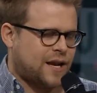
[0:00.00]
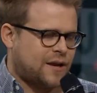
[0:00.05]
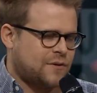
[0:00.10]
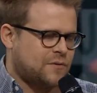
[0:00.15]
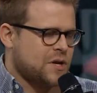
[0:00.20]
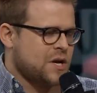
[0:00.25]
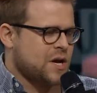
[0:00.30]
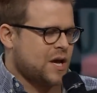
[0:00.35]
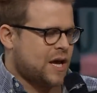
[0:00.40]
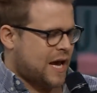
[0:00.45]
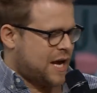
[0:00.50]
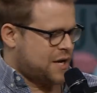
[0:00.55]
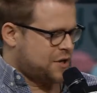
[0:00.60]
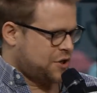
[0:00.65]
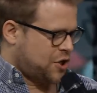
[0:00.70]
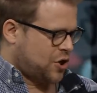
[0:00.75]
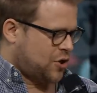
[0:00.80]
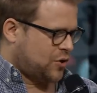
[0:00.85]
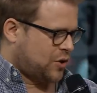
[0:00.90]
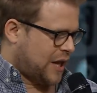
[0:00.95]
and and
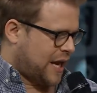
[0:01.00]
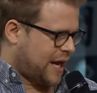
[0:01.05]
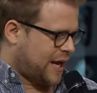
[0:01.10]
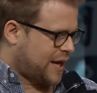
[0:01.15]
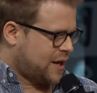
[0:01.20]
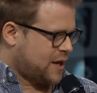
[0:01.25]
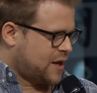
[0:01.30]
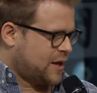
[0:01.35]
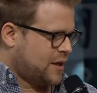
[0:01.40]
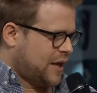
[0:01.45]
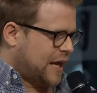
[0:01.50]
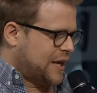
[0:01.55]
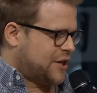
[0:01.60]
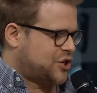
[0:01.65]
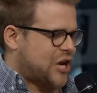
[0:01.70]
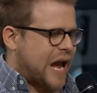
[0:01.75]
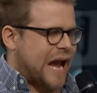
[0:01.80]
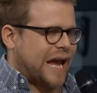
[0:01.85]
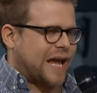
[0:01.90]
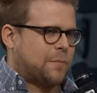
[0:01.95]
you know like like
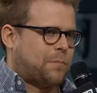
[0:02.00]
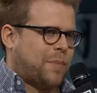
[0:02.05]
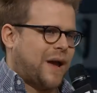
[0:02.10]
jacket